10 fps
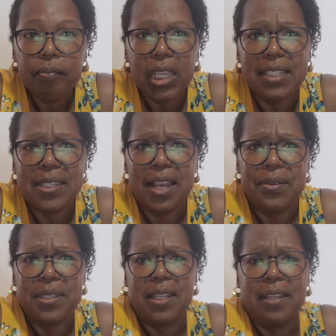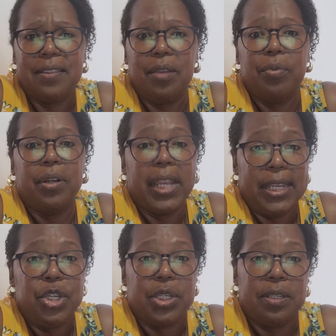it sounds like they were
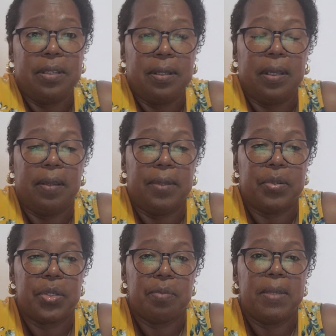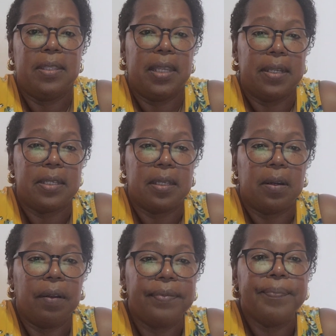Haitian, those two men that had to get
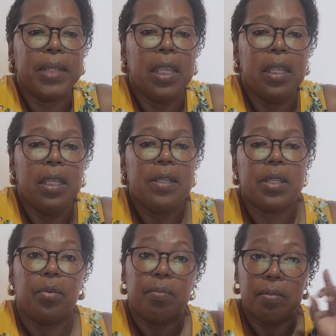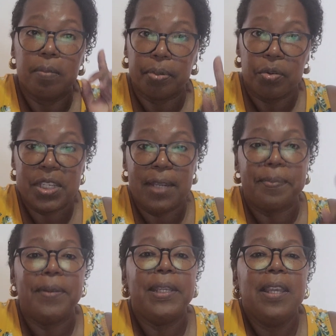off. So, pro
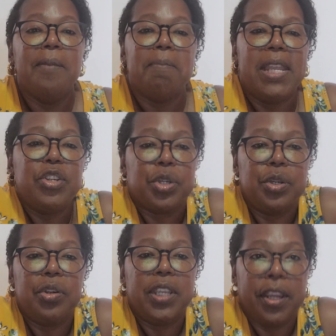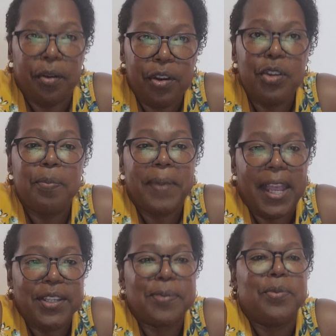tip, Make sure you carry your
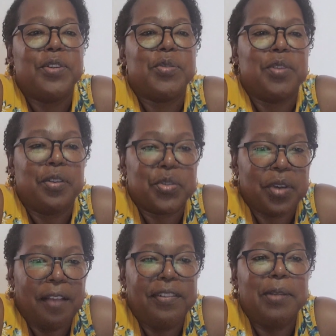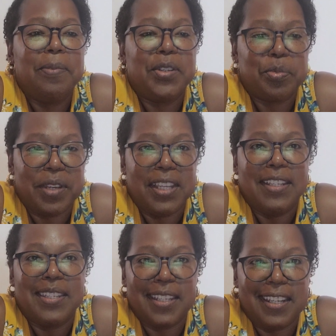passports when you're traveling between
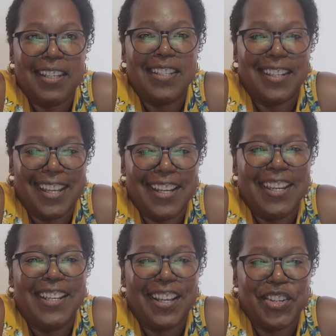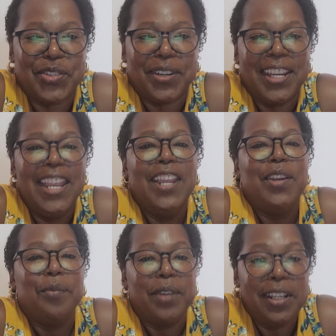cities in any country.
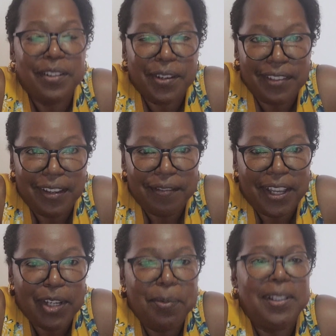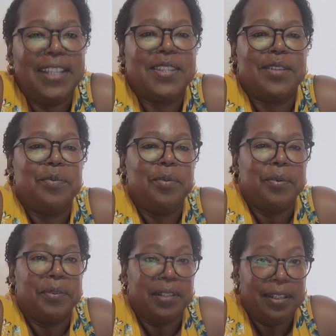We learned that valuable lesson
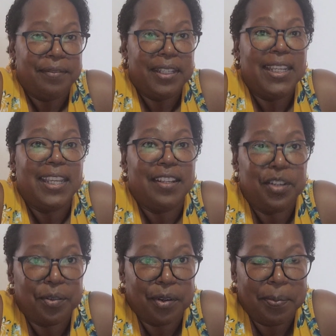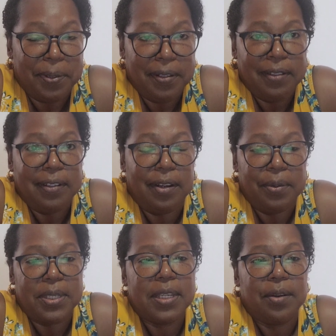when we were living in Europe.
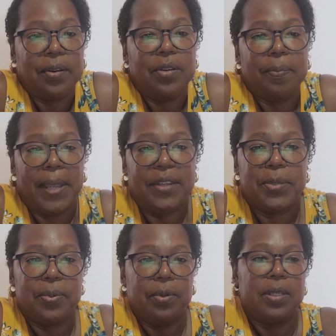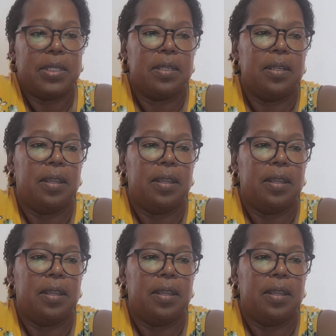Always carry your passports